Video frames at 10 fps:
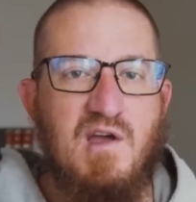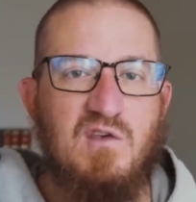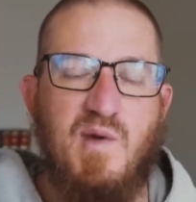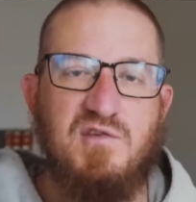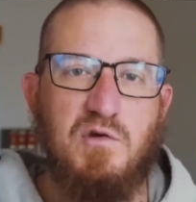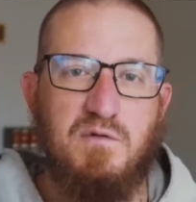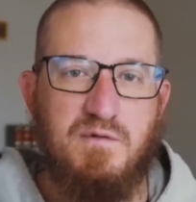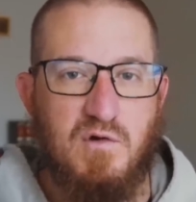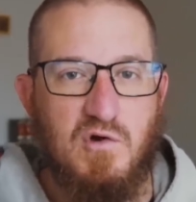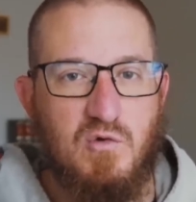special
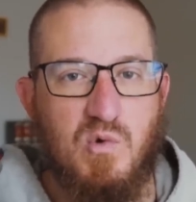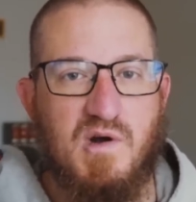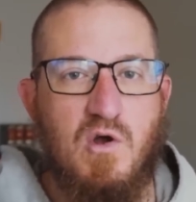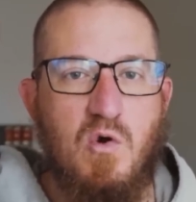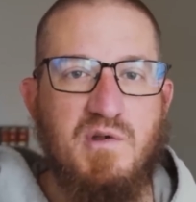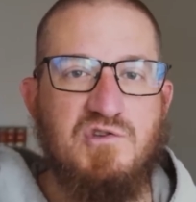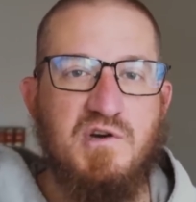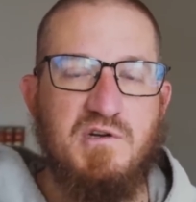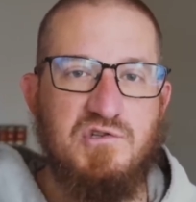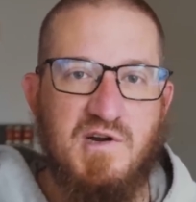food, we're going
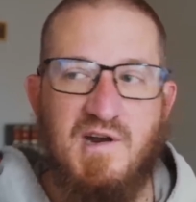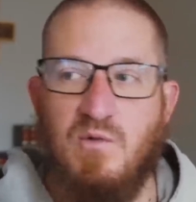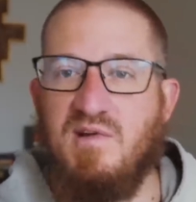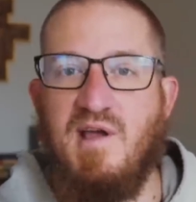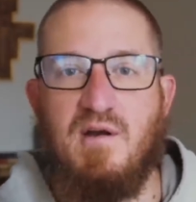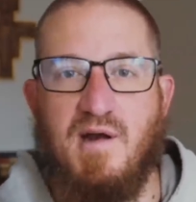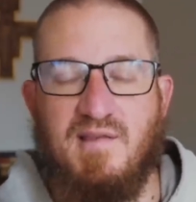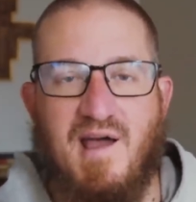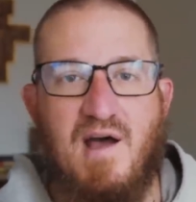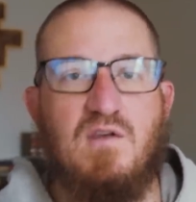trick-or-treating, we
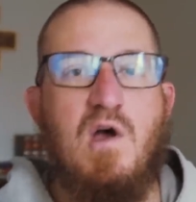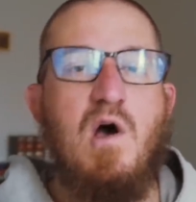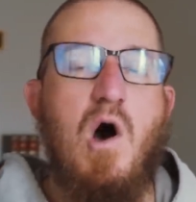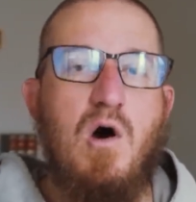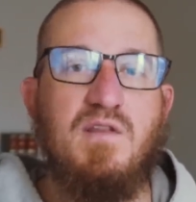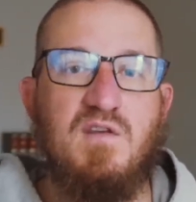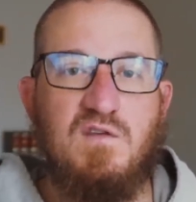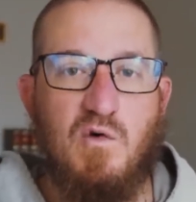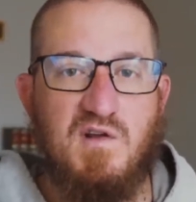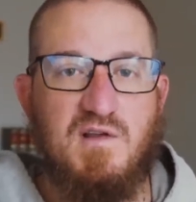decorate the house, all this
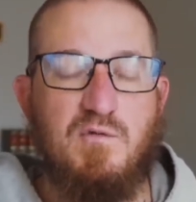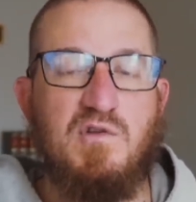sort of stuff.